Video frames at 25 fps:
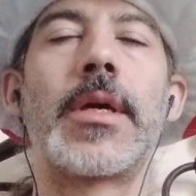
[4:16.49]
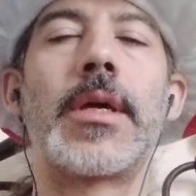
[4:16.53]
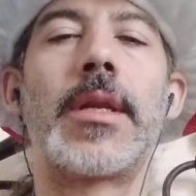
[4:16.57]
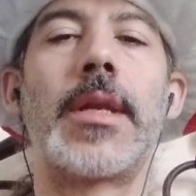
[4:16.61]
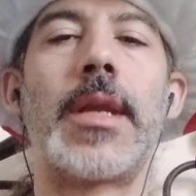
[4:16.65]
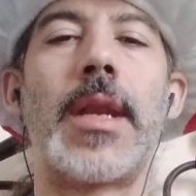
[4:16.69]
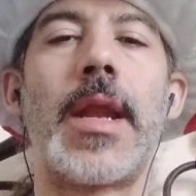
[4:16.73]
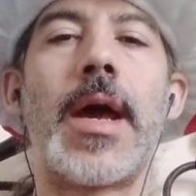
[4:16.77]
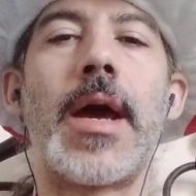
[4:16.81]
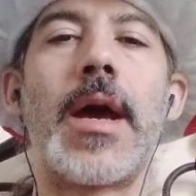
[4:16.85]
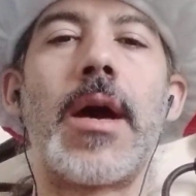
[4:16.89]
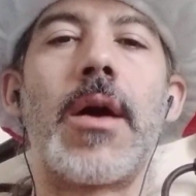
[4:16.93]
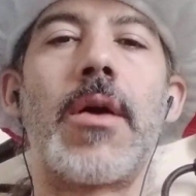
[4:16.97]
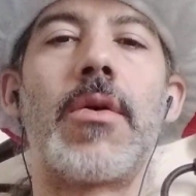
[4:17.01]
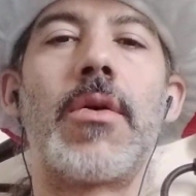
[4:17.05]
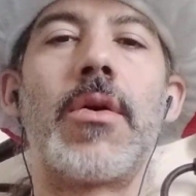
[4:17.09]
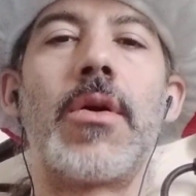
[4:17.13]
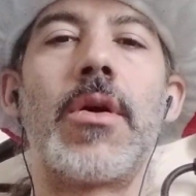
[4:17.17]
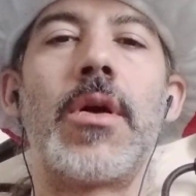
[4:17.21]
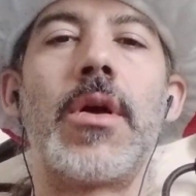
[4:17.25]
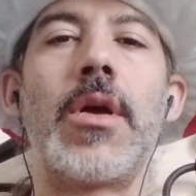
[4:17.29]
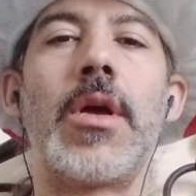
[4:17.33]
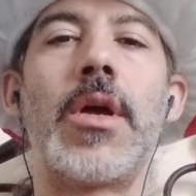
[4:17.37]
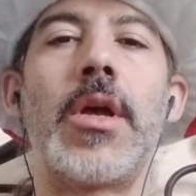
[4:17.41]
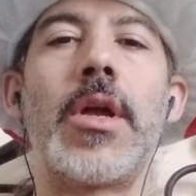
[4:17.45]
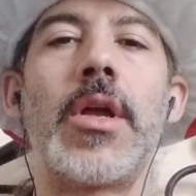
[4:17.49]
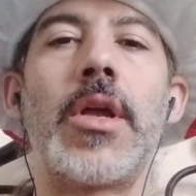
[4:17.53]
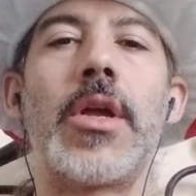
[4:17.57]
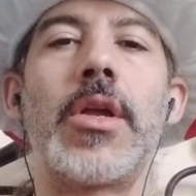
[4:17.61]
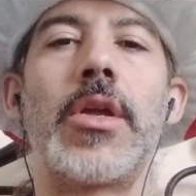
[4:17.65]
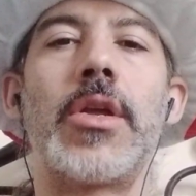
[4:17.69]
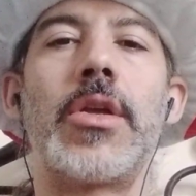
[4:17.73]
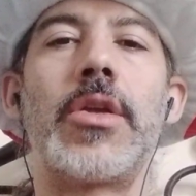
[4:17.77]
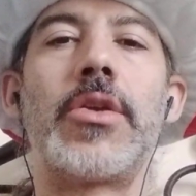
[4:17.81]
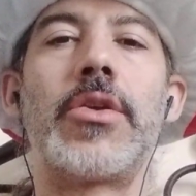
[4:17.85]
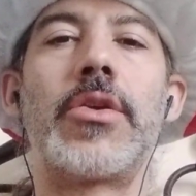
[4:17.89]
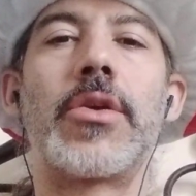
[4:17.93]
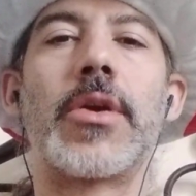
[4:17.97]
Now,
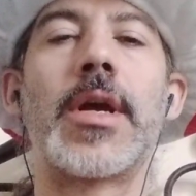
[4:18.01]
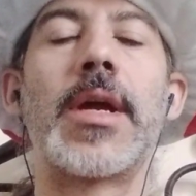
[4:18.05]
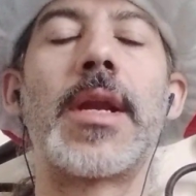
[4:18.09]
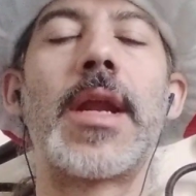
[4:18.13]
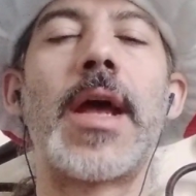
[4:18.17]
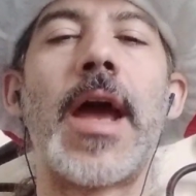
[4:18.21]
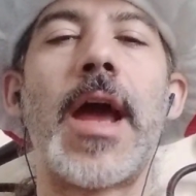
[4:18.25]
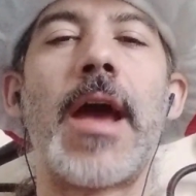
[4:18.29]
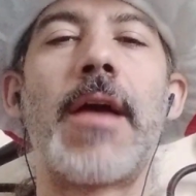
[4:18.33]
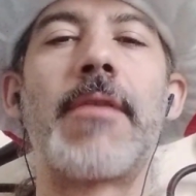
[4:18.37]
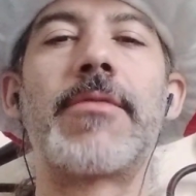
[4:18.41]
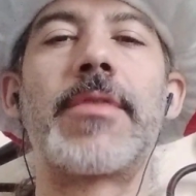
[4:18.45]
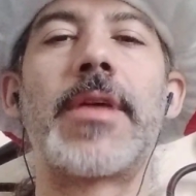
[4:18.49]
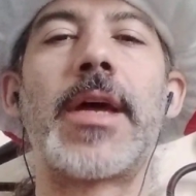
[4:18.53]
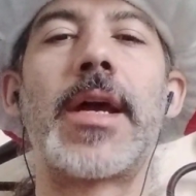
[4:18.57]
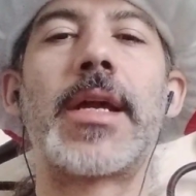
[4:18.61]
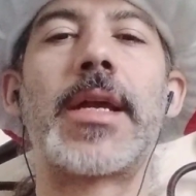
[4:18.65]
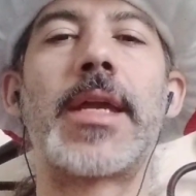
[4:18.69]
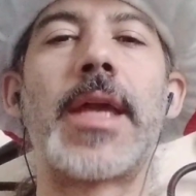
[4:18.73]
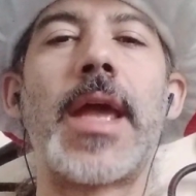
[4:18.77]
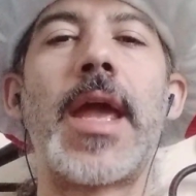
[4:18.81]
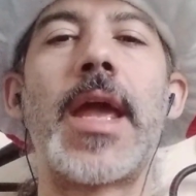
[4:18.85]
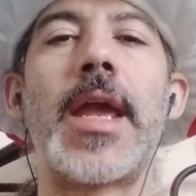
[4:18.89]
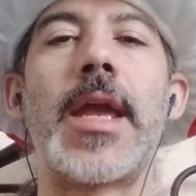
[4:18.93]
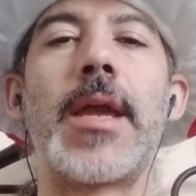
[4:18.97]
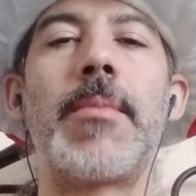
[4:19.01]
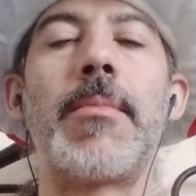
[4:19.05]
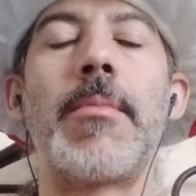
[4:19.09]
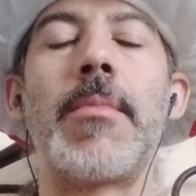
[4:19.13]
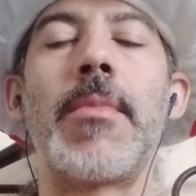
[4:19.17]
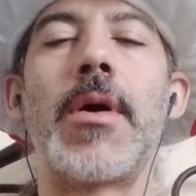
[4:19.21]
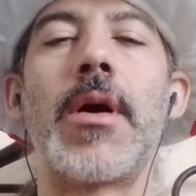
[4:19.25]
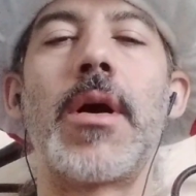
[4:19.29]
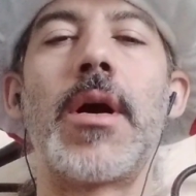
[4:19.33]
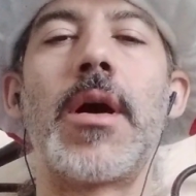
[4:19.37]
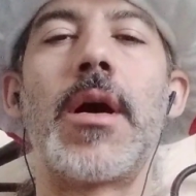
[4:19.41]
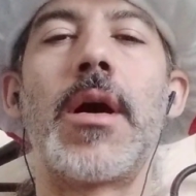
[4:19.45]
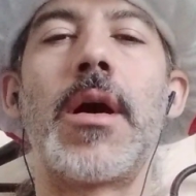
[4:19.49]
you're going to have that game
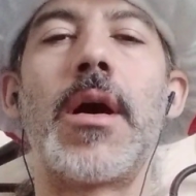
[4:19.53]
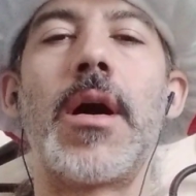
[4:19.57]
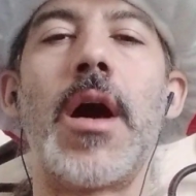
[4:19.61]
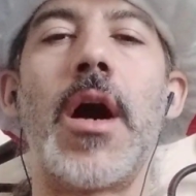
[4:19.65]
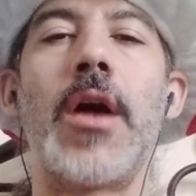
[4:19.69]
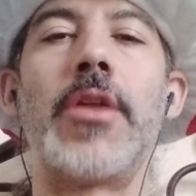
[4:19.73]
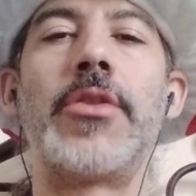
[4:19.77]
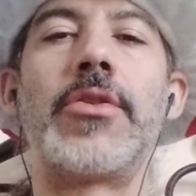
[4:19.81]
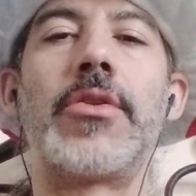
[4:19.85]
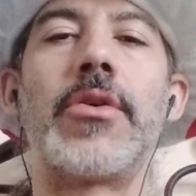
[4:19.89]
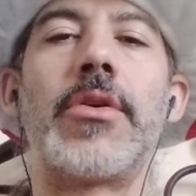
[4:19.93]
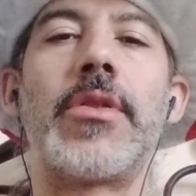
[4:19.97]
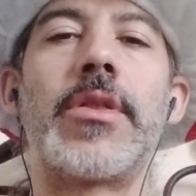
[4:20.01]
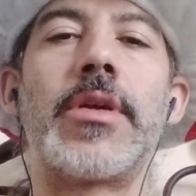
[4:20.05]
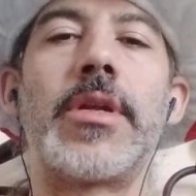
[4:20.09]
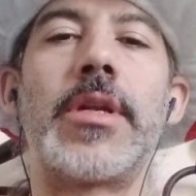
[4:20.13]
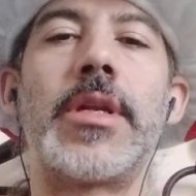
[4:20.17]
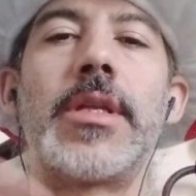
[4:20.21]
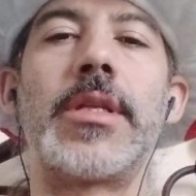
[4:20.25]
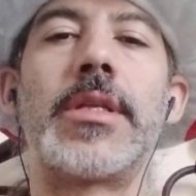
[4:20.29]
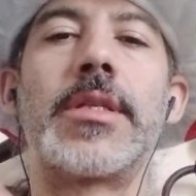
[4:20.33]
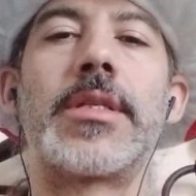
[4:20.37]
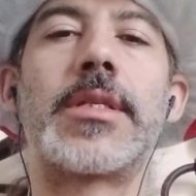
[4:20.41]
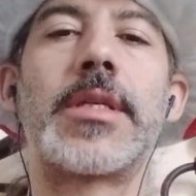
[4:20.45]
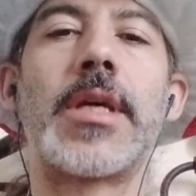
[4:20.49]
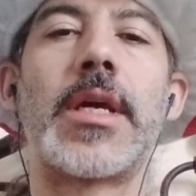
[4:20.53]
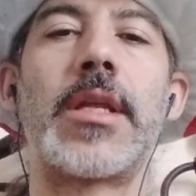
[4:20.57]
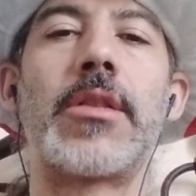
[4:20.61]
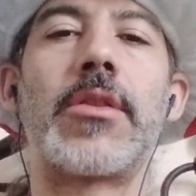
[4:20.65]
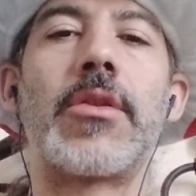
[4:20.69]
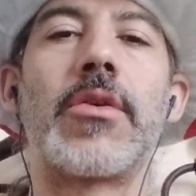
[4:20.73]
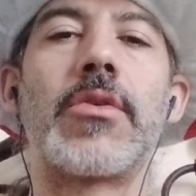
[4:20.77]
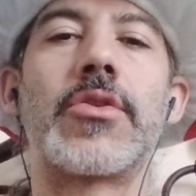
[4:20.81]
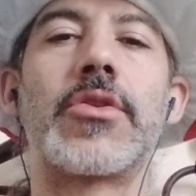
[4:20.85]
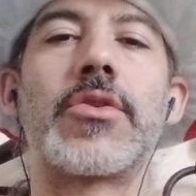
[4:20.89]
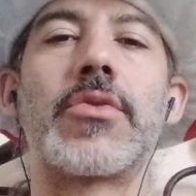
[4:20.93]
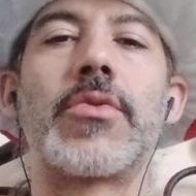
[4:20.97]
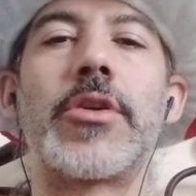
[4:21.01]
under the
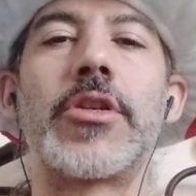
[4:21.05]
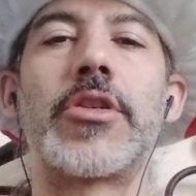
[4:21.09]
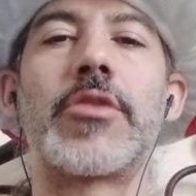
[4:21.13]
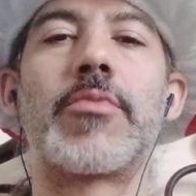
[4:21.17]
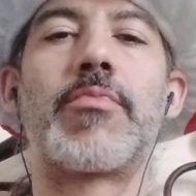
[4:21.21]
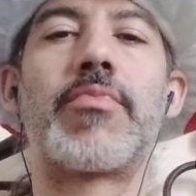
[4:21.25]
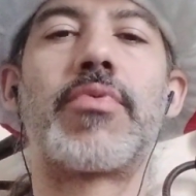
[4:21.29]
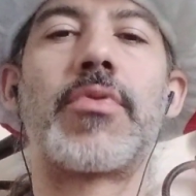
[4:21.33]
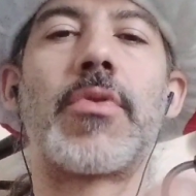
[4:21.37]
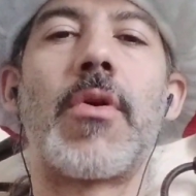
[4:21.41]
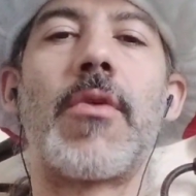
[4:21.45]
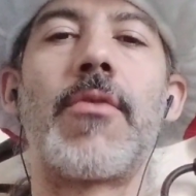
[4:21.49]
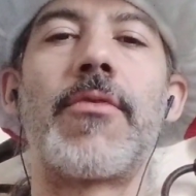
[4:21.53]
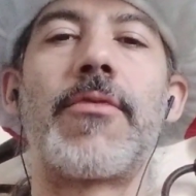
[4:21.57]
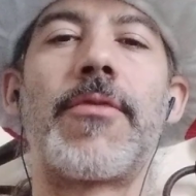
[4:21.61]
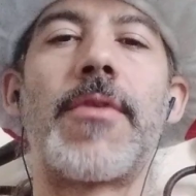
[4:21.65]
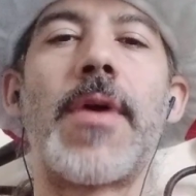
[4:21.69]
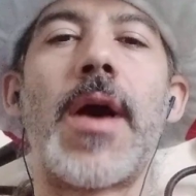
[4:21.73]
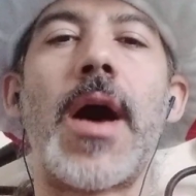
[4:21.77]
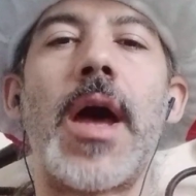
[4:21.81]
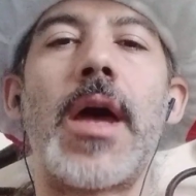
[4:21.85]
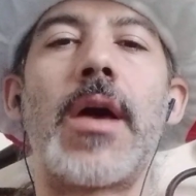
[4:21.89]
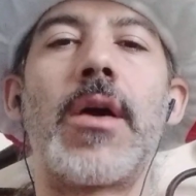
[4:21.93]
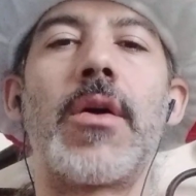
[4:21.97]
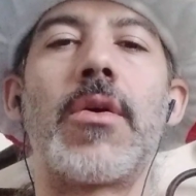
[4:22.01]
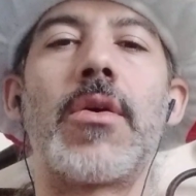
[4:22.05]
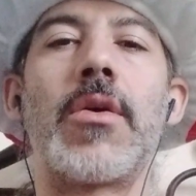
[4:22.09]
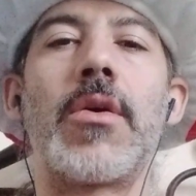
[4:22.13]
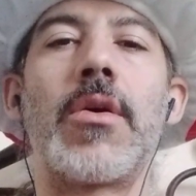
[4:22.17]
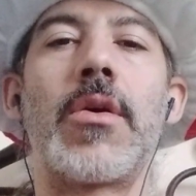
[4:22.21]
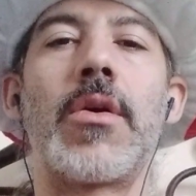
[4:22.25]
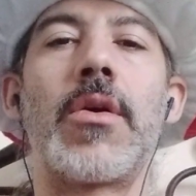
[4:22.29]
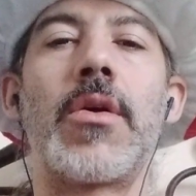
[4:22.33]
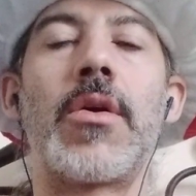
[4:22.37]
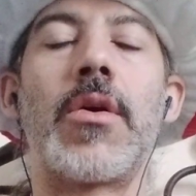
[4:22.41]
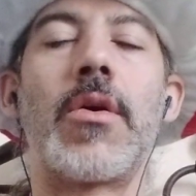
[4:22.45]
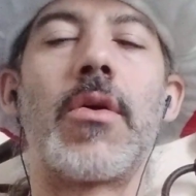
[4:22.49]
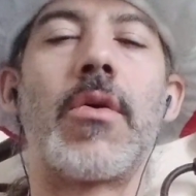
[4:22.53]
Nintendo Switch profile
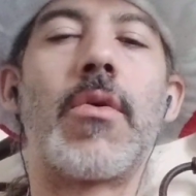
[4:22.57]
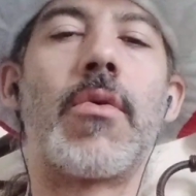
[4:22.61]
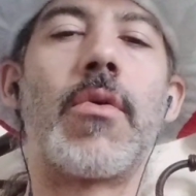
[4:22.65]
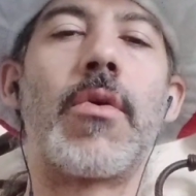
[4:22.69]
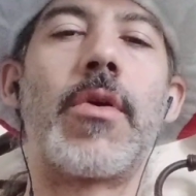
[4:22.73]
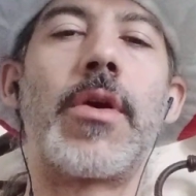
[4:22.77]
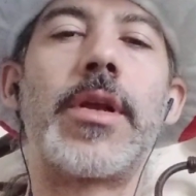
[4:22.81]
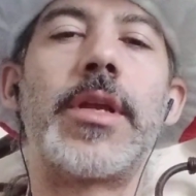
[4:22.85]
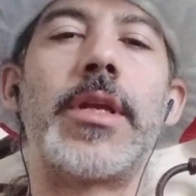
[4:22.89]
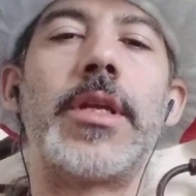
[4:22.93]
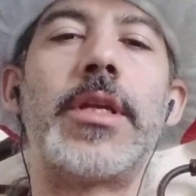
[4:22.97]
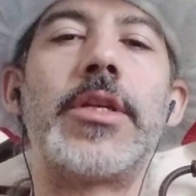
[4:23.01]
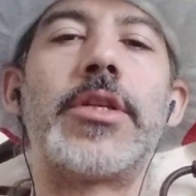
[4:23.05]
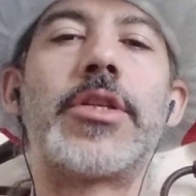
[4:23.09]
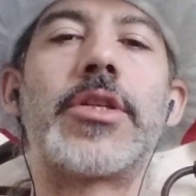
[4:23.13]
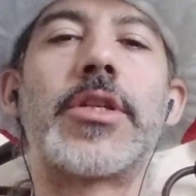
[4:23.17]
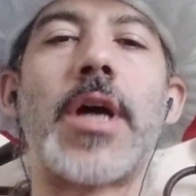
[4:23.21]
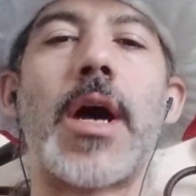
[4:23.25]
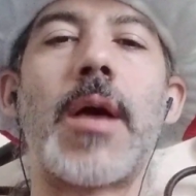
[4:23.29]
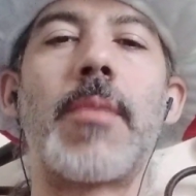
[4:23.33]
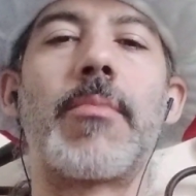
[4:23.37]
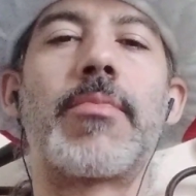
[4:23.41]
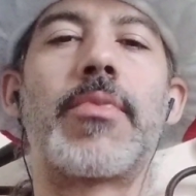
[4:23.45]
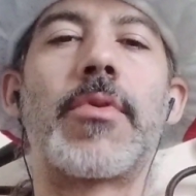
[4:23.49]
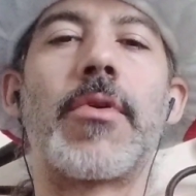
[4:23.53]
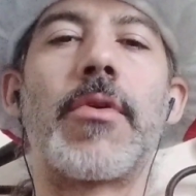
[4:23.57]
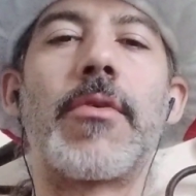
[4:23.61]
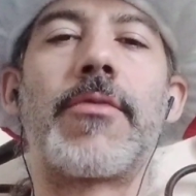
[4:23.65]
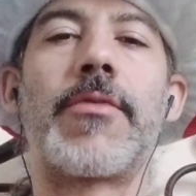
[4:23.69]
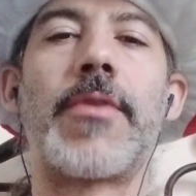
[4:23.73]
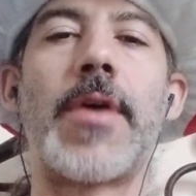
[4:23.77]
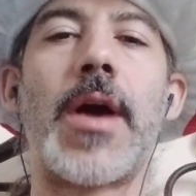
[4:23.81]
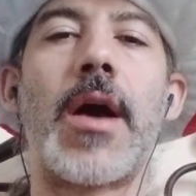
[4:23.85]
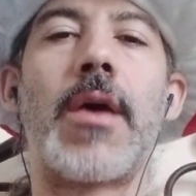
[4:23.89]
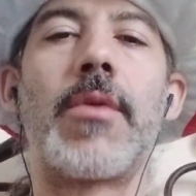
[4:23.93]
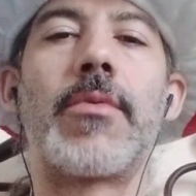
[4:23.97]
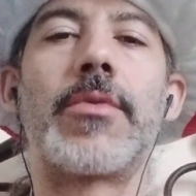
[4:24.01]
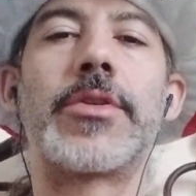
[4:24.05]
or eShop
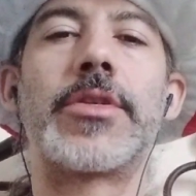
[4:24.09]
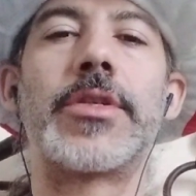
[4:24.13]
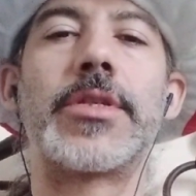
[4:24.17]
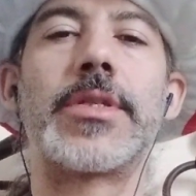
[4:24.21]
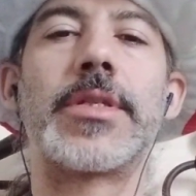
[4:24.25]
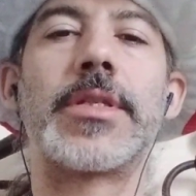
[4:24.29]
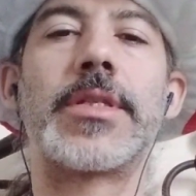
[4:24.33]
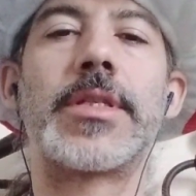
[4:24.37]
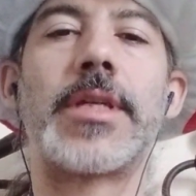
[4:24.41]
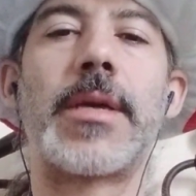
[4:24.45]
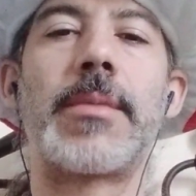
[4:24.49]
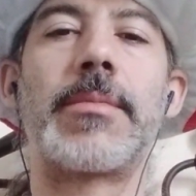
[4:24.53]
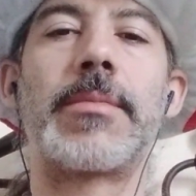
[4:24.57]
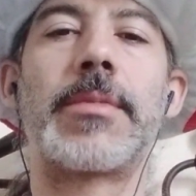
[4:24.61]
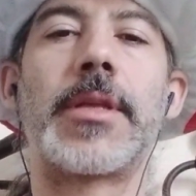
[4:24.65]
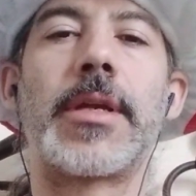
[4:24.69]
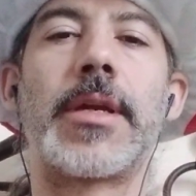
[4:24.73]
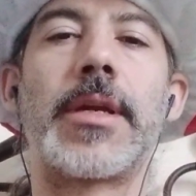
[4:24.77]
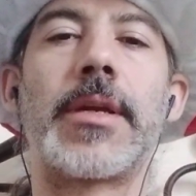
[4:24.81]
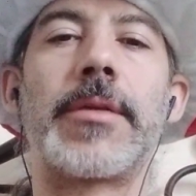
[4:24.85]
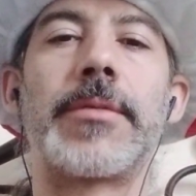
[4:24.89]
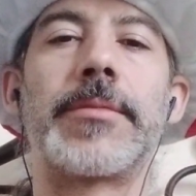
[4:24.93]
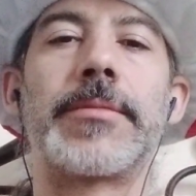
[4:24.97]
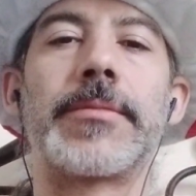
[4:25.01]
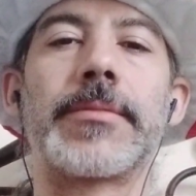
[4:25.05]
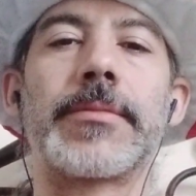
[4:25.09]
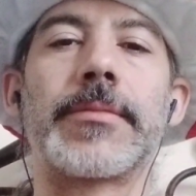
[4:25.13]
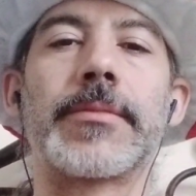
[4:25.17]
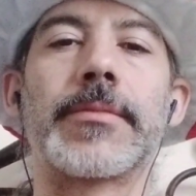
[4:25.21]
profile, which is the same thing,